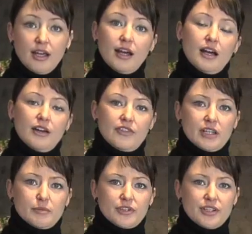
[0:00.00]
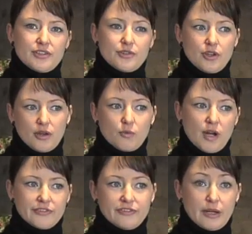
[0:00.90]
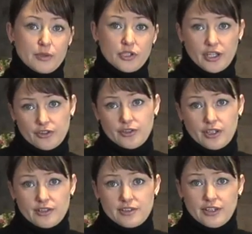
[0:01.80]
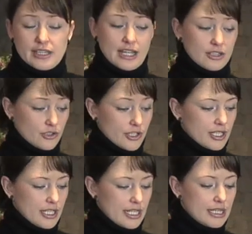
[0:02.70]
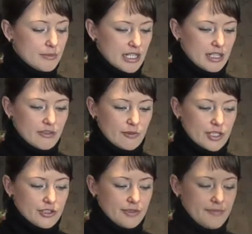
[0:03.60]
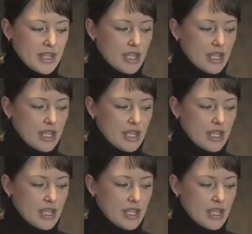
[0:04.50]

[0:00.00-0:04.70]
available that's wildflower looking, so you can still get that look in the middle of winter.